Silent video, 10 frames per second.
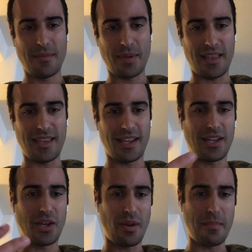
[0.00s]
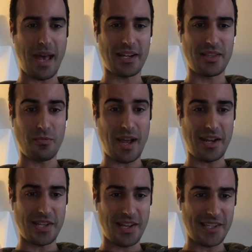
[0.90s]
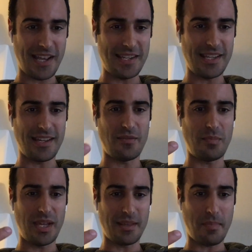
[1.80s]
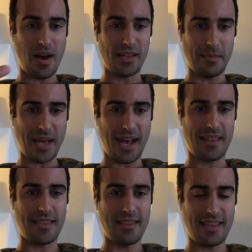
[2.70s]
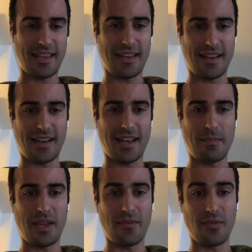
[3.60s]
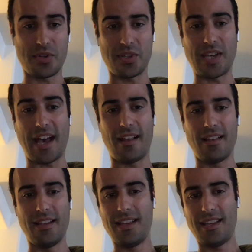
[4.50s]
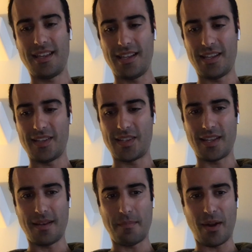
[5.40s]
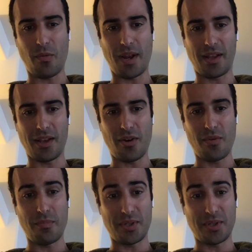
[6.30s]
But I think going back to the Renaissance idea of being the polymath and being versatile is a better way to go.